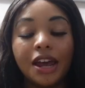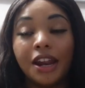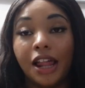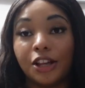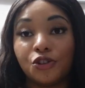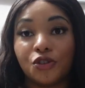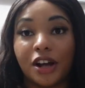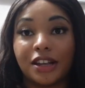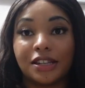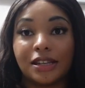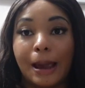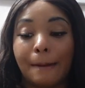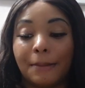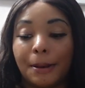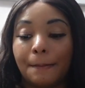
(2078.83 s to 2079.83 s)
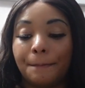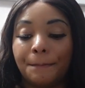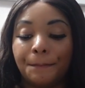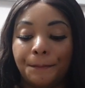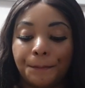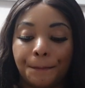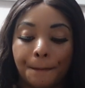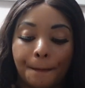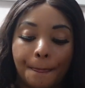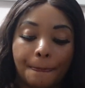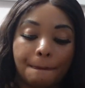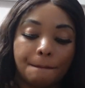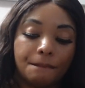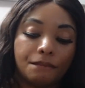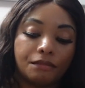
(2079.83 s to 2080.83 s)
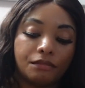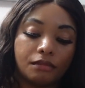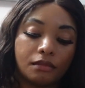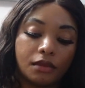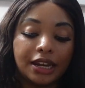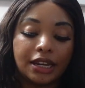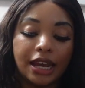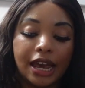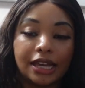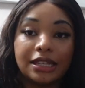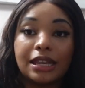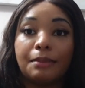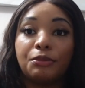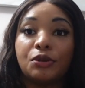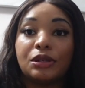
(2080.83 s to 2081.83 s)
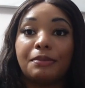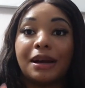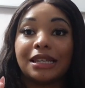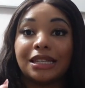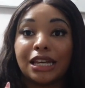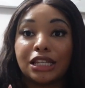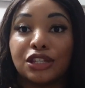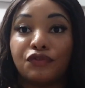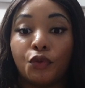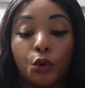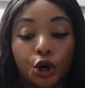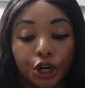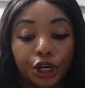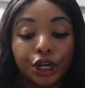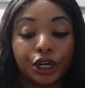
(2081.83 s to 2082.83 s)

Now let's try the salmon. And yes, I'm using my son's fork.